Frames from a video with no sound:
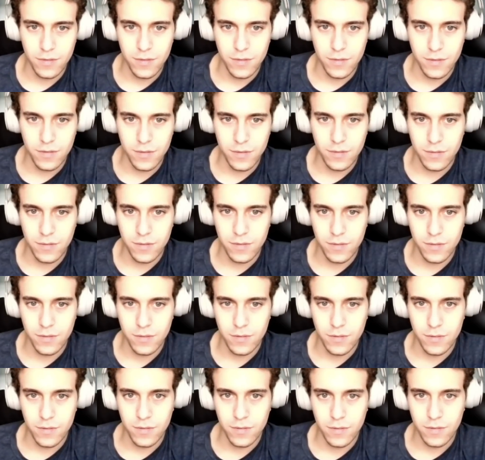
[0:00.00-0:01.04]

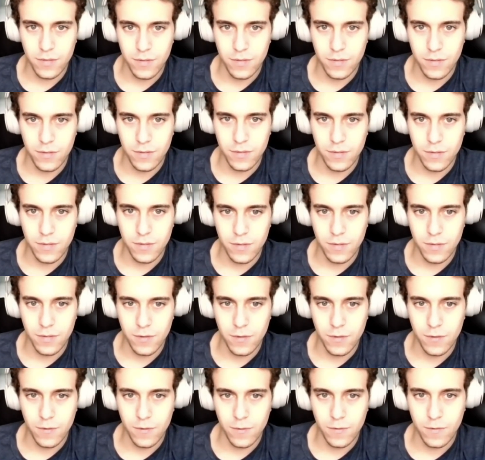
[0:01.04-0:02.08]

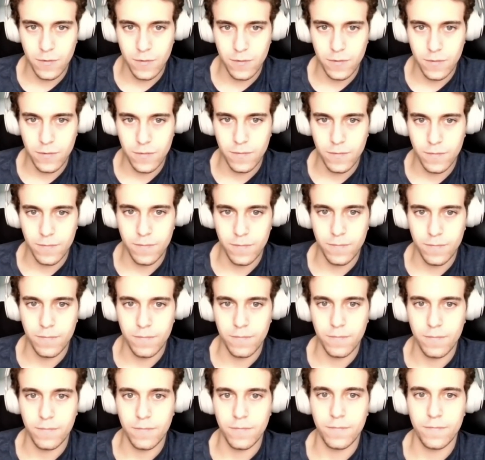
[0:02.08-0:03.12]

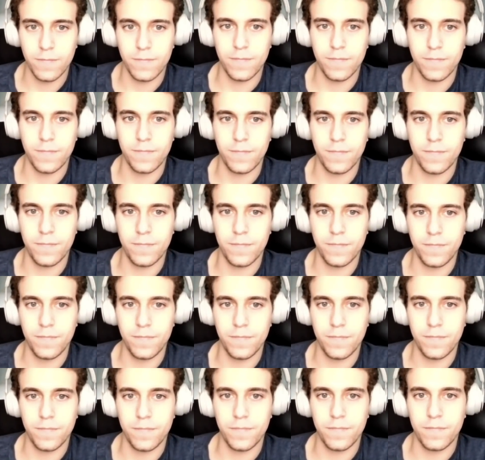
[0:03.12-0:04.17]

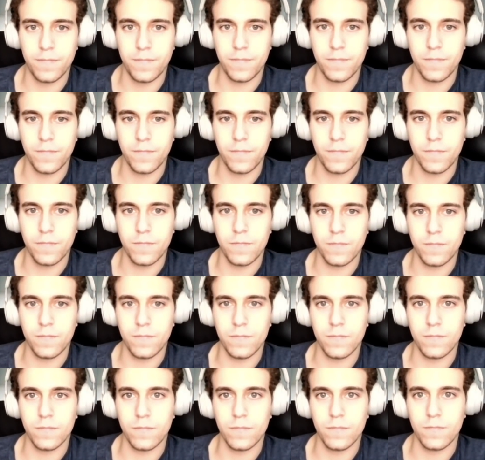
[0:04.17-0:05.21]

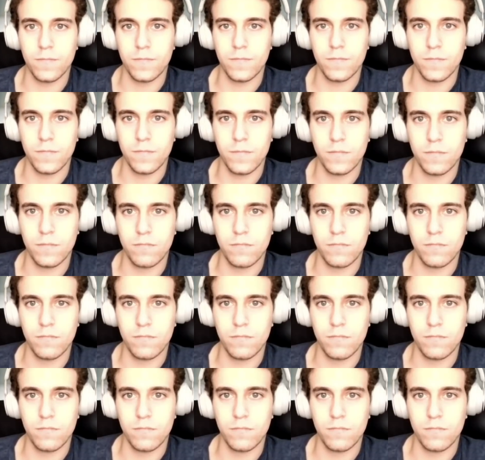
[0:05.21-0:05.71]
(not speaking)